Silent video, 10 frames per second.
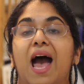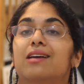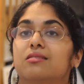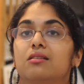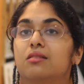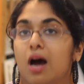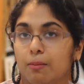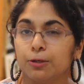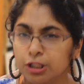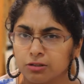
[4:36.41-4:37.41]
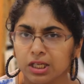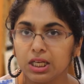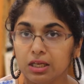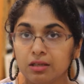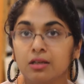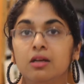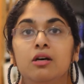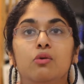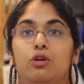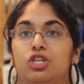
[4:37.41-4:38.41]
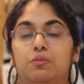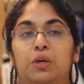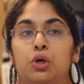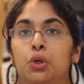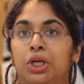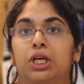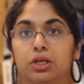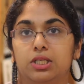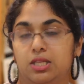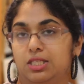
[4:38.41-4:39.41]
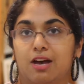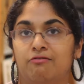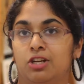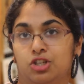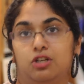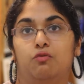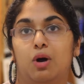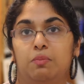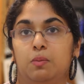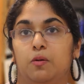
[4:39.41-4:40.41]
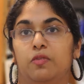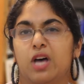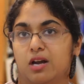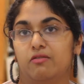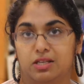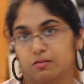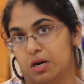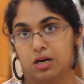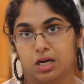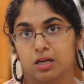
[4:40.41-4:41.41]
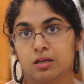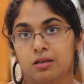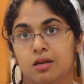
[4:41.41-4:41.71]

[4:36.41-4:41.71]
access to opportunity, which has been critical to the definition of what people thought of as America.